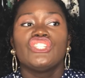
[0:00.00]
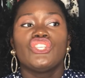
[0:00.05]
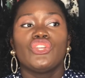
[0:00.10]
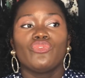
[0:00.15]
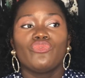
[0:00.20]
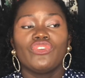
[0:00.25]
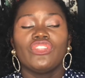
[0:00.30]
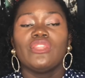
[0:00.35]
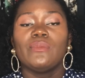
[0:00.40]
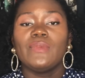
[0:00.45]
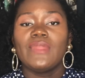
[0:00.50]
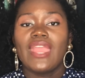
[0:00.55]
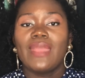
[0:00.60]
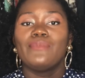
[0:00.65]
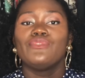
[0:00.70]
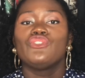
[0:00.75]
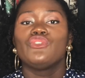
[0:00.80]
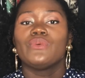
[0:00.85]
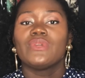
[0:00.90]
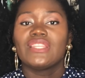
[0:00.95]
to really be
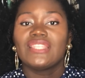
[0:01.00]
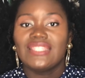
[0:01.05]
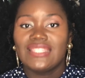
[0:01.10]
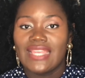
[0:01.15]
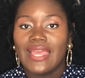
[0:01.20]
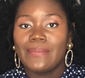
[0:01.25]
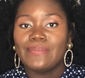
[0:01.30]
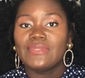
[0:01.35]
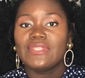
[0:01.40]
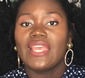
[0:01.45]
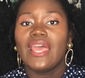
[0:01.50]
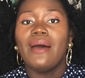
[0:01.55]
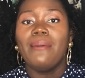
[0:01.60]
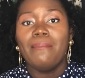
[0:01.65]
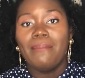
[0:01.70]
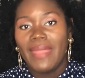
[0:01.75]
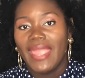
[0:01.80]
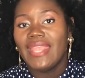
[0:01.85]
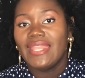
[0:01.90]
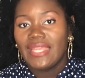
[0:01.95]
able to accept a
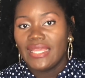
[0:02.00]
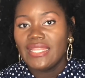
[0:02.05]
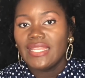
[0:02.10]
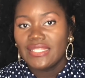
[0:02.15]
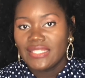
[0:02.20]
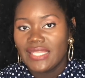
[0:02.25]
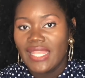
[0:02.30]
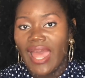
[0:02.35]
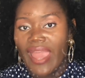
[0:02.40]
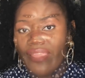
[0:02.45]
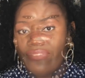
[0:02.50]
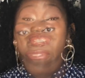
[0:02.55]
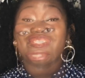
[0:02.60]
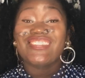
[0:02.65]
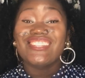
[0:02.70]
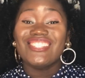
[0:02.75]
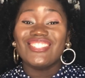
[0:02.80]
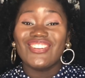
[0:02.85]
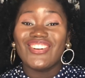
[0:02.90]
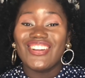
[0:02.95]
mate in his life.
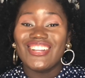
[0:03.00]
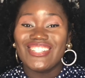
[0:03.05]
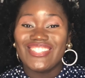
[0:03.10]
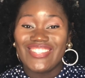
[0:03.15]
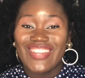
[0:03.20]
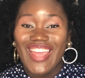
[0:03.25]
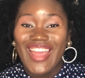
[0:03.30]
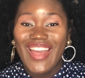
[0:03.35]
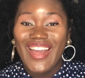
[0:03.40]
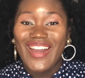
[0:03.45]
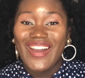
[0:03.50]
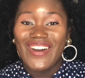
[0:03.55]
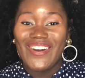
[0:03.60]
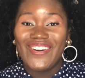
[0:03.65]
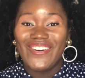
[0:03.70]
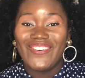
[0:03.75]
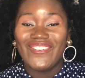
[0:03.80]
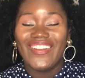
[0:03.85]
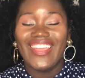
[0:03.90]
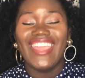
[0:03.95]
Grocery Store
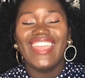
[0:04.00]
Joe,